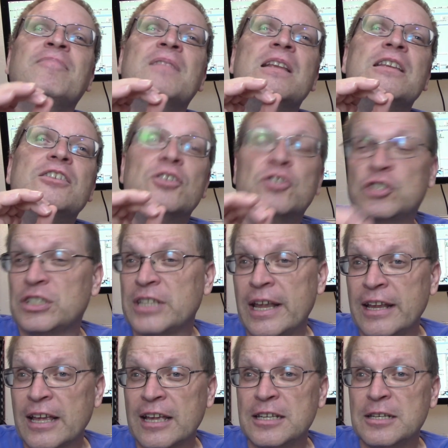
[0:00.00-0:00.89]

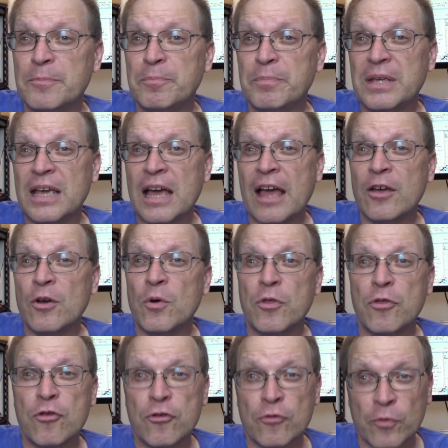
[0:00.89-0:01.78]
Setting it to
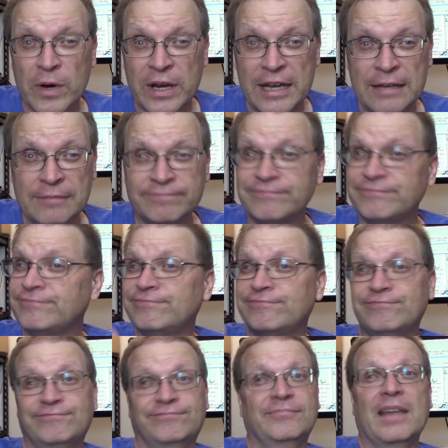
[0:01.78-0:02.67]
PIO3,
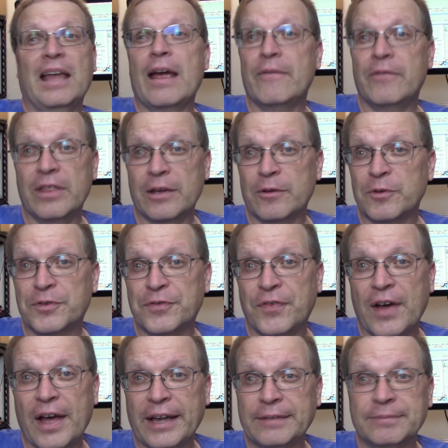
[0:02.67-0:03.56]
everything was
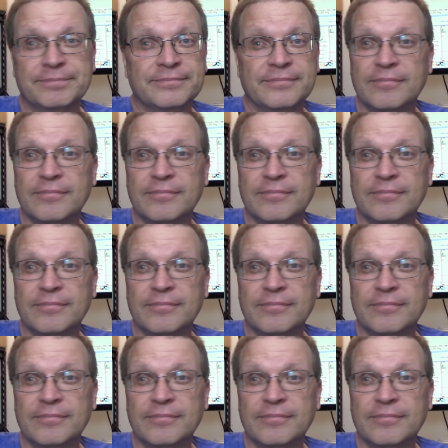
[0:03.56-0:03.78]
fine.